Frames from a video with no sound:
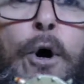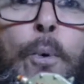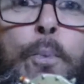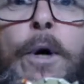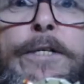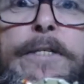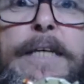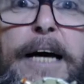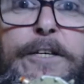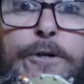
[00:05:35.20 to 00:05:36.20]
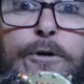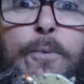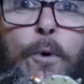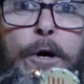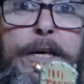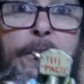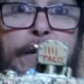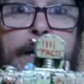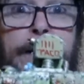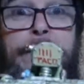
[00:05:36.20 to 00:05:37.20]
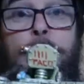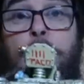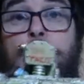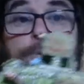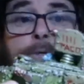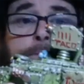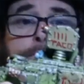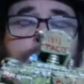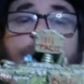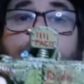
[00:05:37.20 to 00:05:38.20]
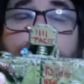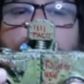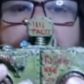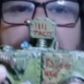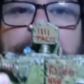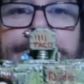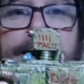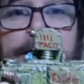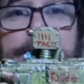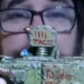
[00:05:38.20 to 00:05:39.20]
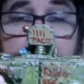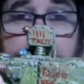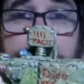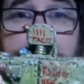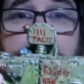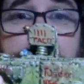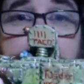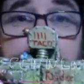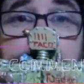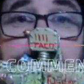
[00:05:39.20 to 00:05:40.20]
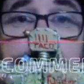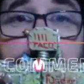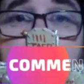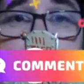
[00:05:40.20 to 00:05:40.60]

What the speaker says: What are you working on? Anything? What could I have done to make it better?